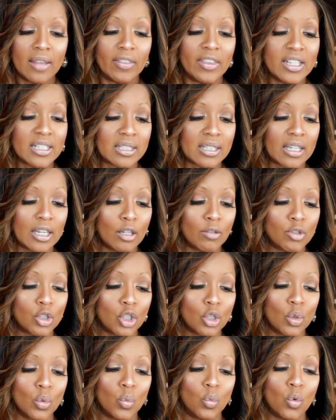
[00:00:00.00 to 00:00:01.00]
This
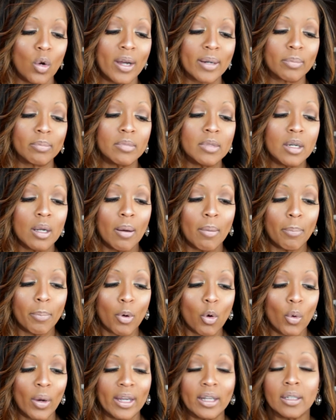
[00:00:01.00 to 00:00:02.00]
gives you
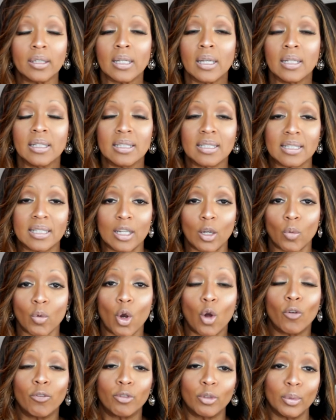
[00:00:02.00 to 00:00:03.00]

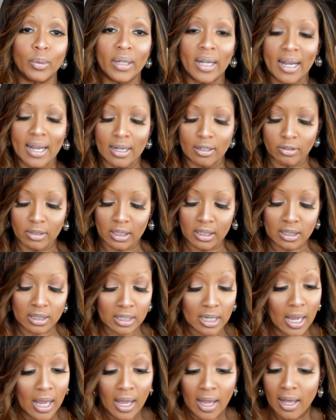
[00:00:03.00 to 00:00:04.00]
1.0 fluid
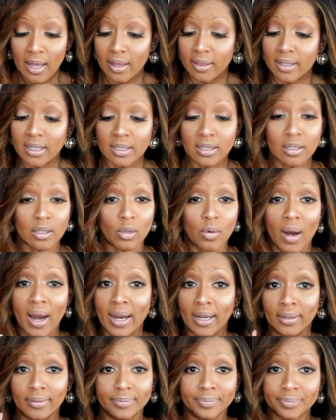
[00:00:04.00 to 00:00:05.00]
ounces. This is
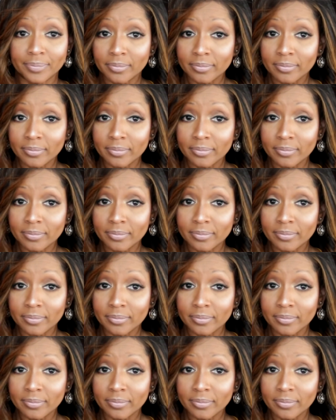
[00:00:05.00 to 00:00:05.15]
great.